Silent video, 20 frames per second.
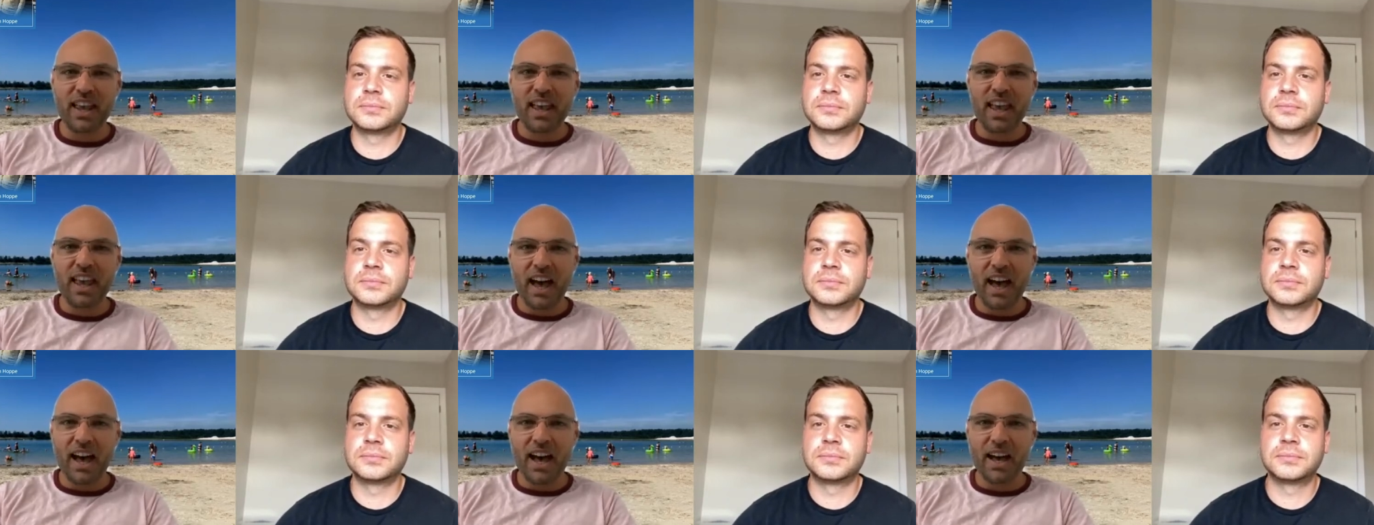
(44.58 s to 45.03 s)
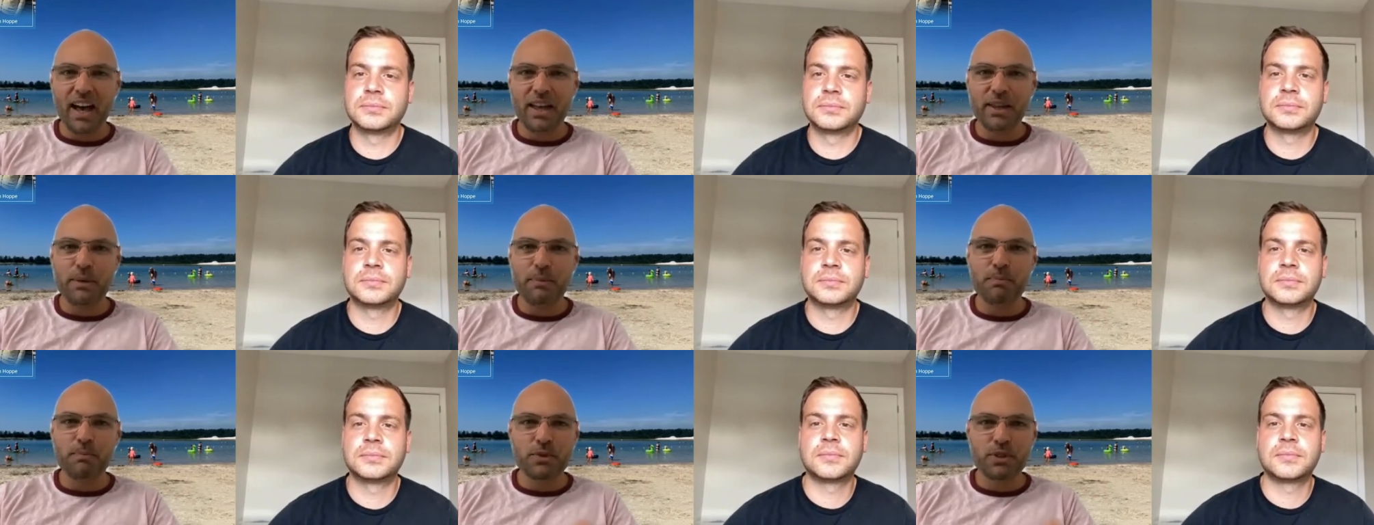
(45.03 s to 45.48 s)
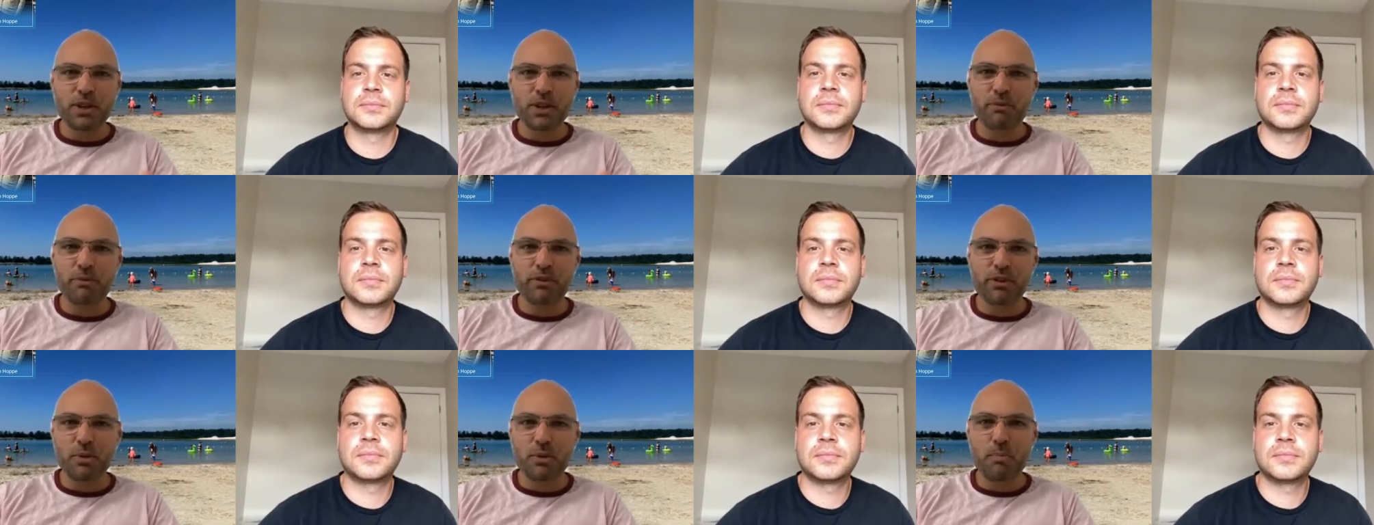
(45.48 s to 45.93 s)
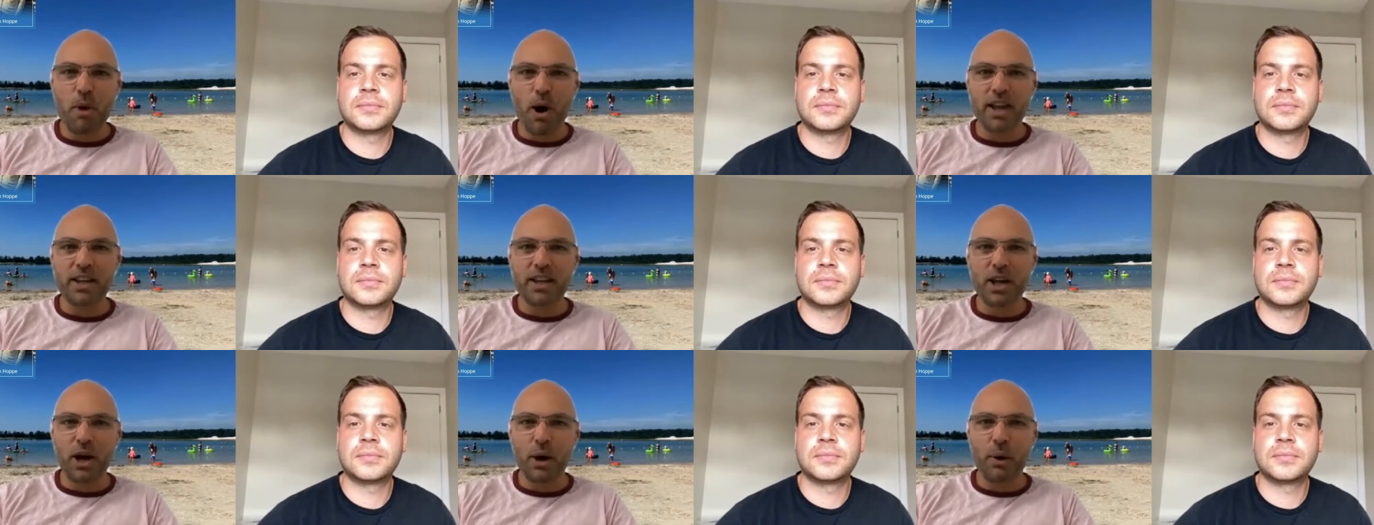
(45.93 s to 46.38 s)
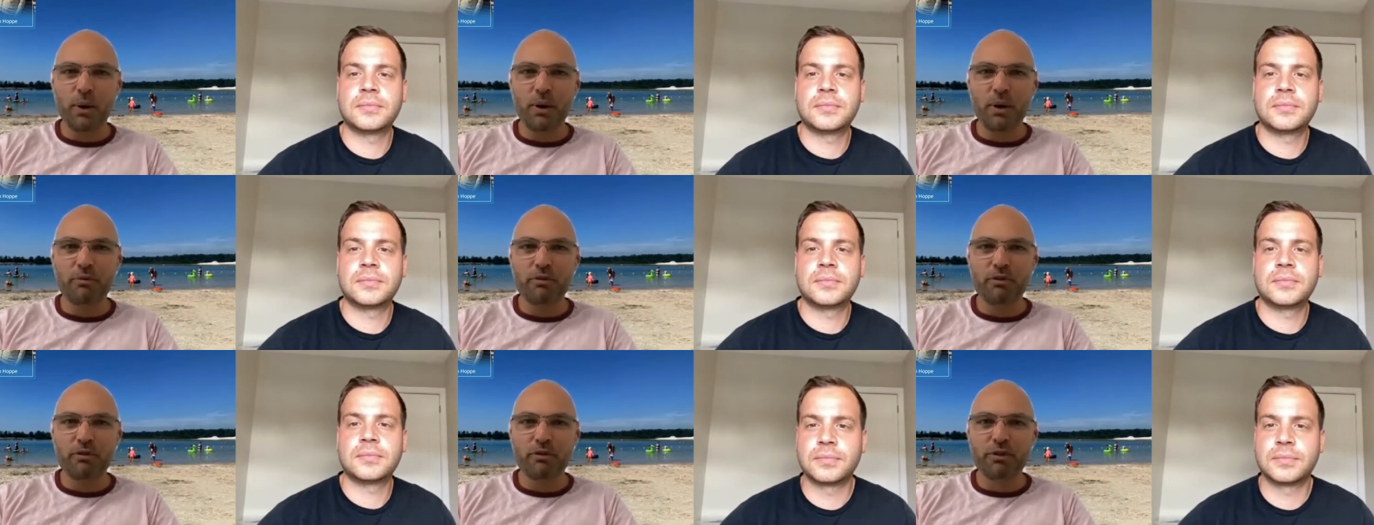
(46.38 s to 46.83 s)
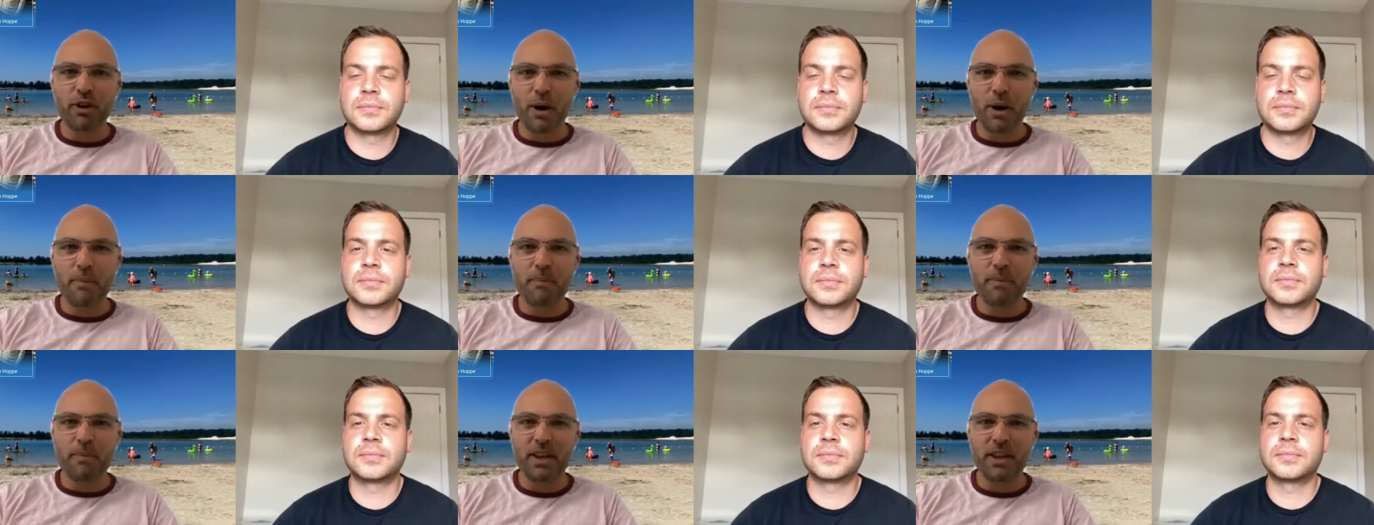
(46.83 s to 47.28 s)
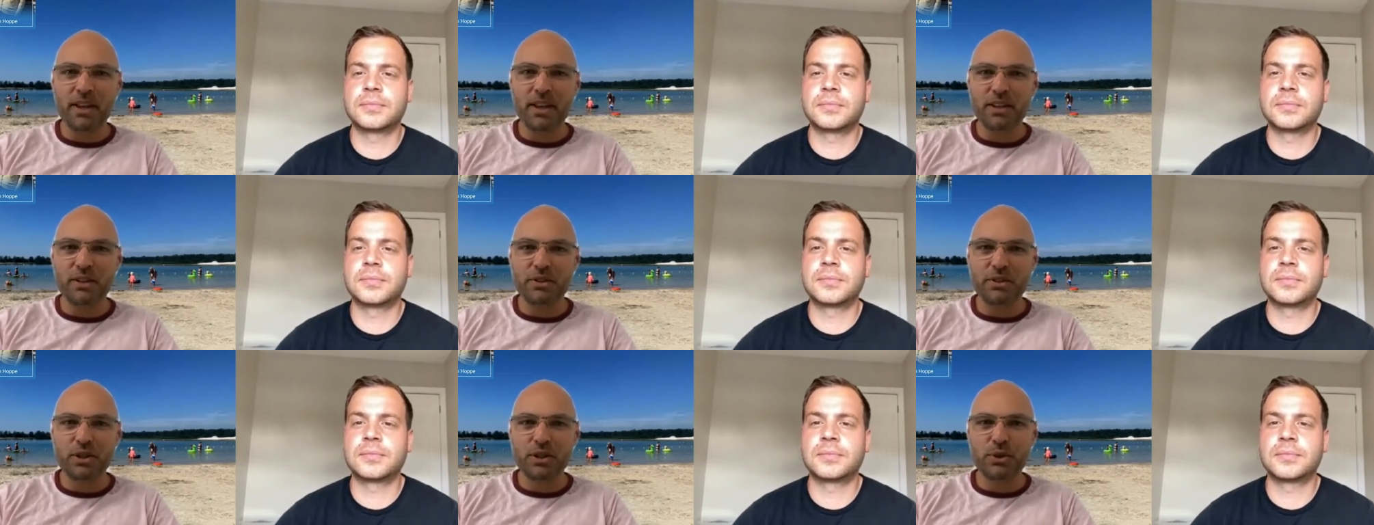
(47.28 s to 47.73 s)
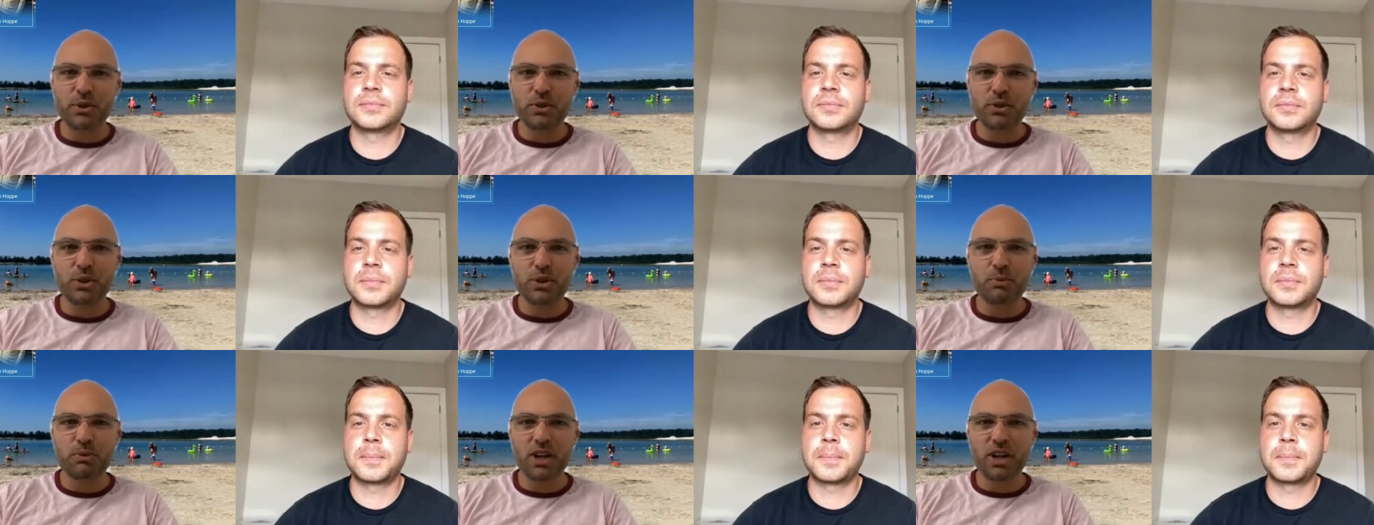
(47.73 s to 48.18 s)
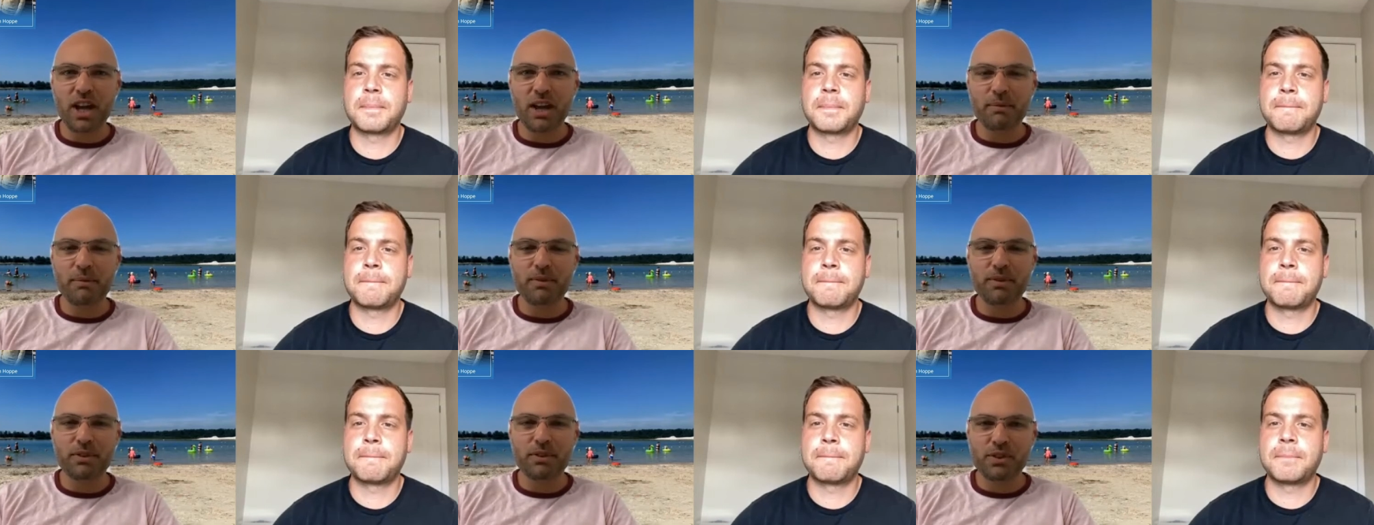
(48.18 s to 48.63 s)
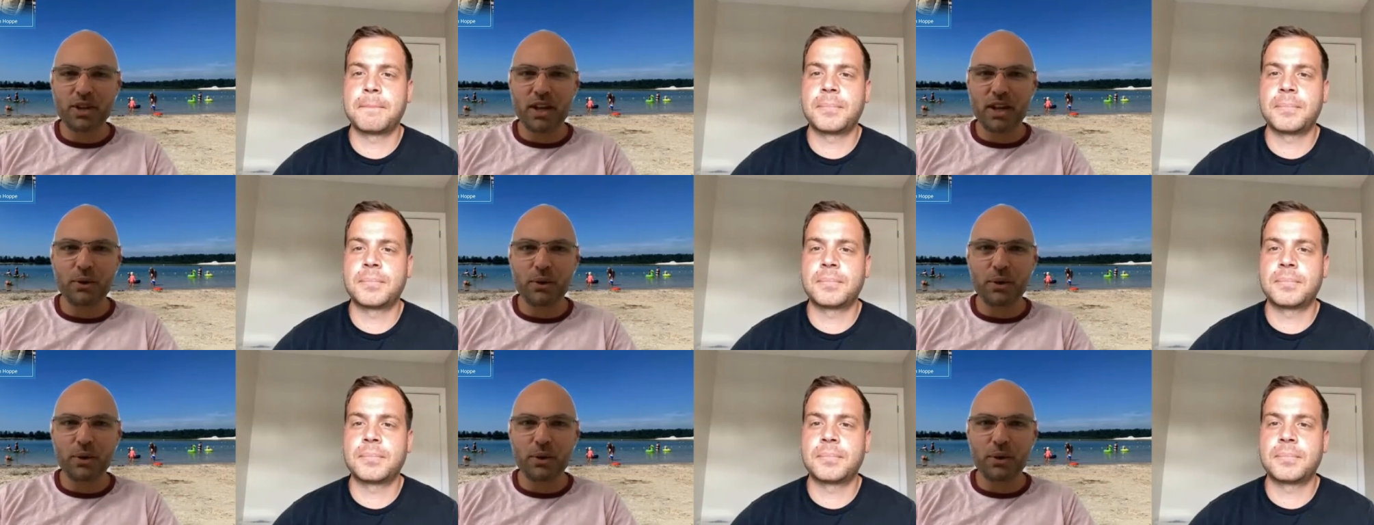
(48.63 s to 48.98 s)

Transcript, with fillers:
Speaker 1: Uh, some of you might know him from his YouTube cha channel,